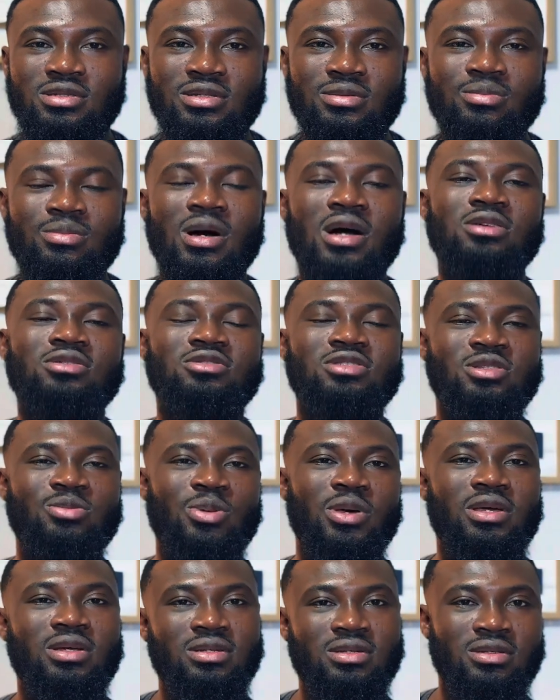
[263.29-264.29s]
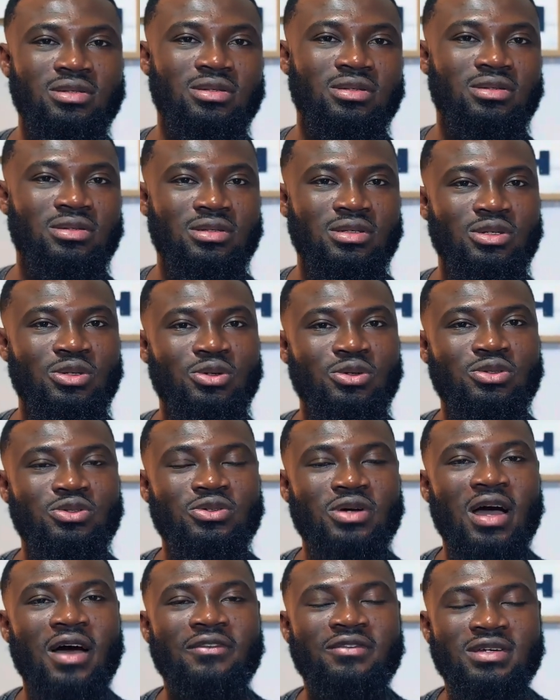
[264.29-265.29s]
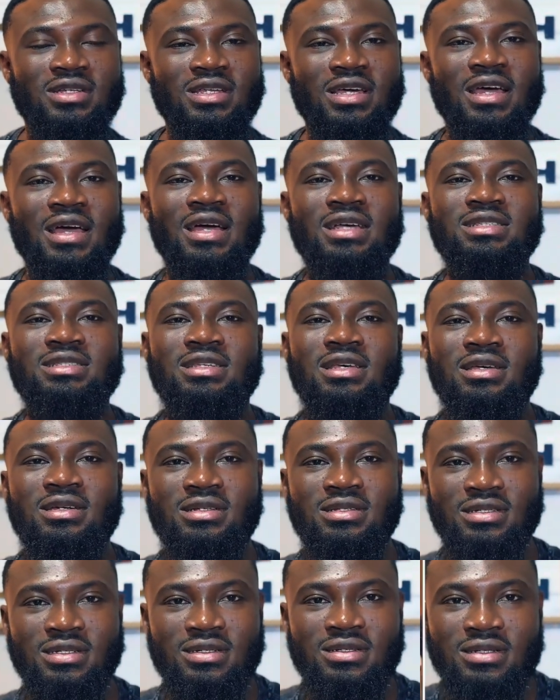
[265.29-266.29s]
back to Spain, to have it essayed.